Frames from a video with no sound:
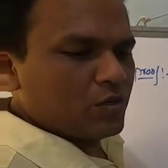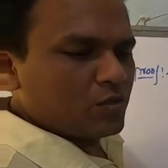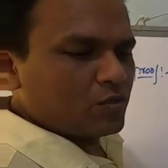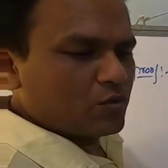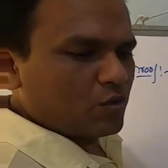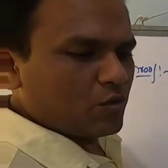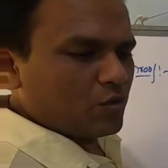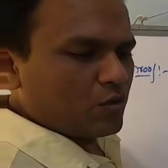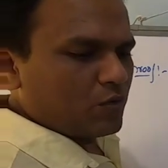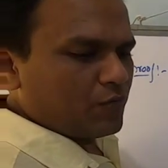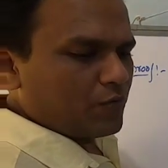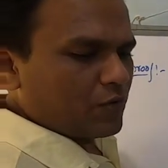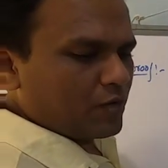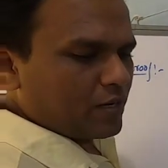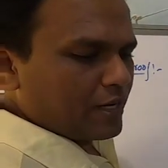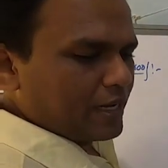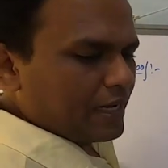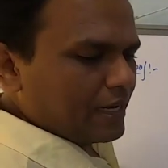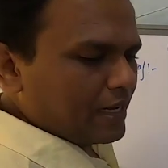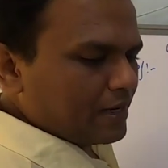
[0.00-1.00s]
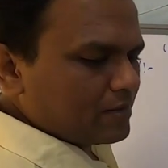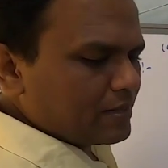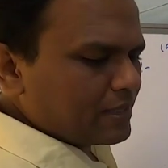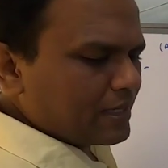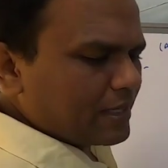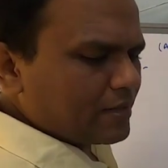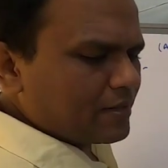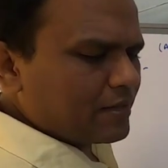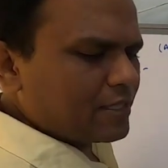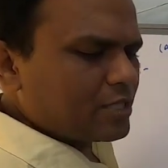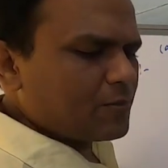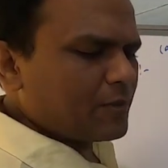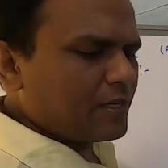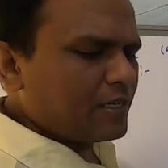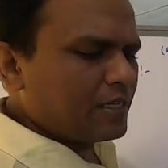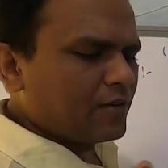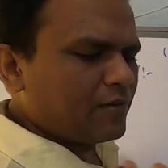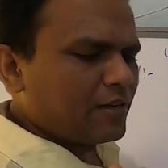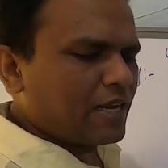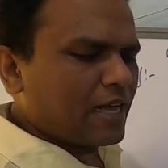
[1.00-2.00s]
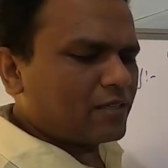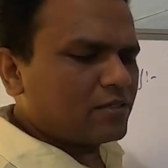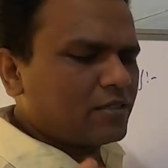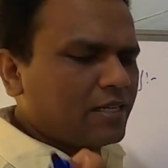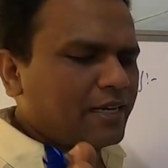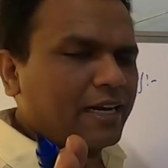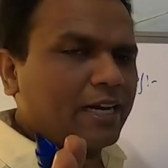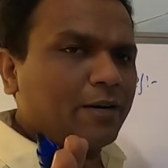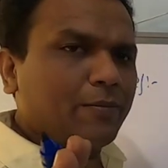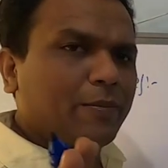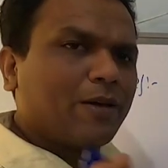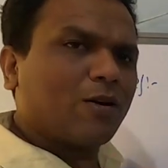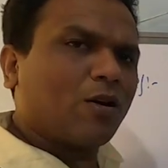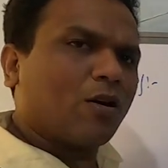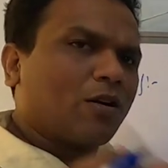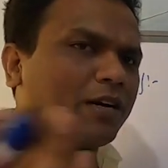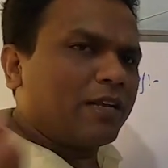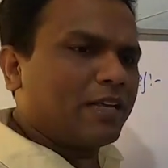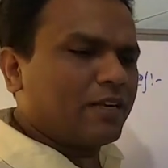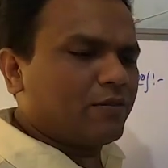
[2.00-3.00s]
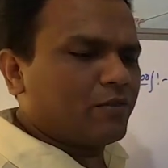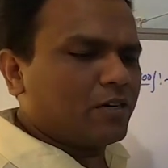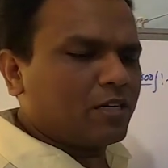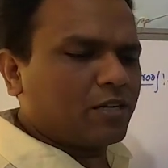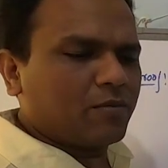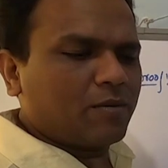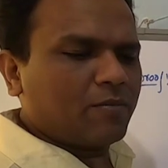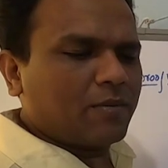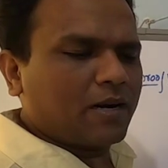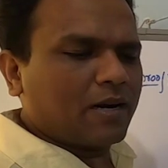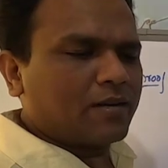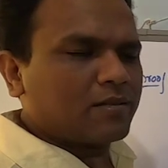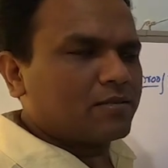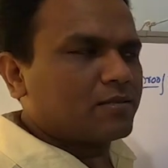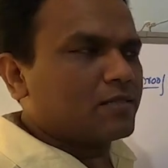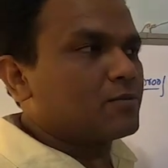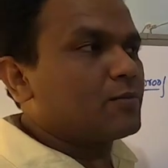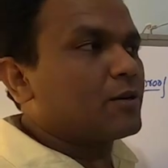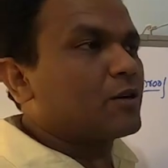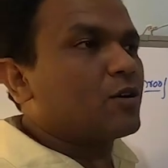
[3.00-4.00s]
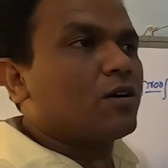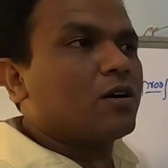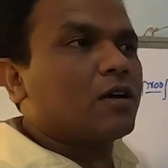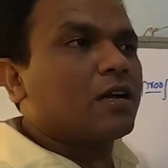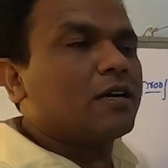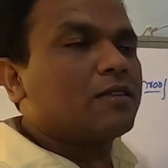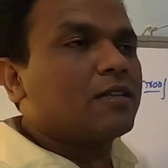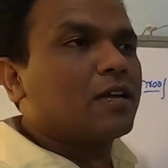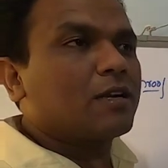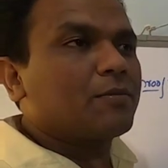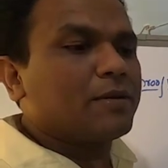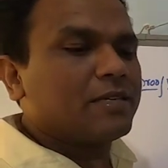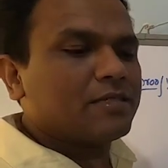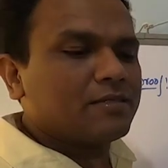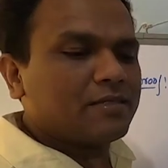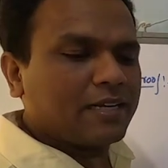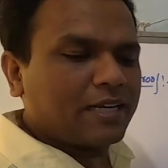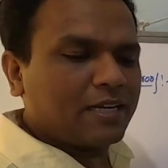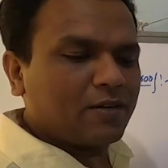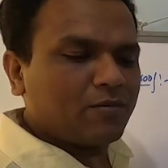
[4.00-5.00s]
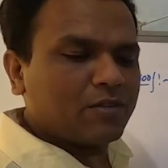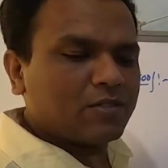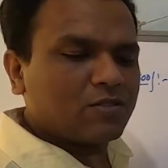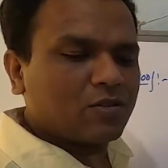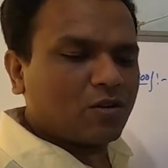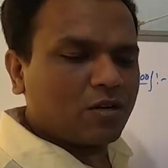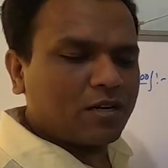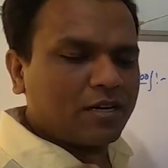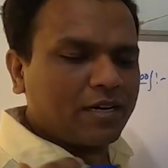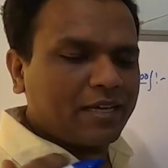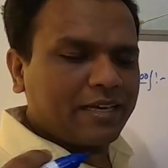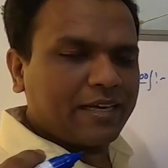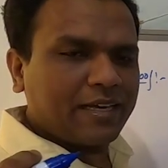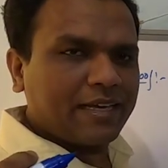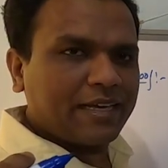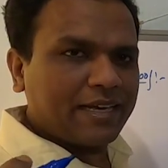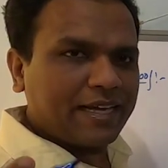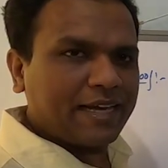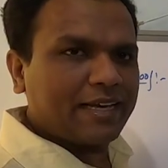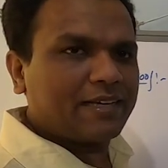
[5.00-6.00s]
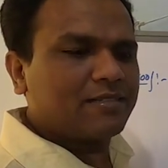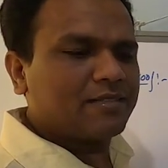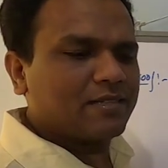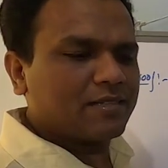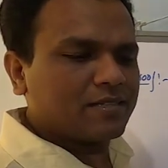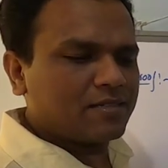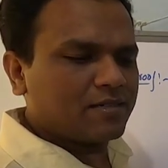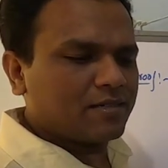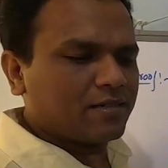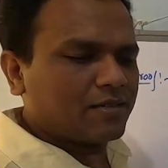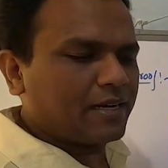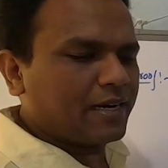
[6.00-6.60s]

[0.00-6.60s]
So for A, see, it's been given actually A and B are already invertible matrices, because and that means their inverse already exists,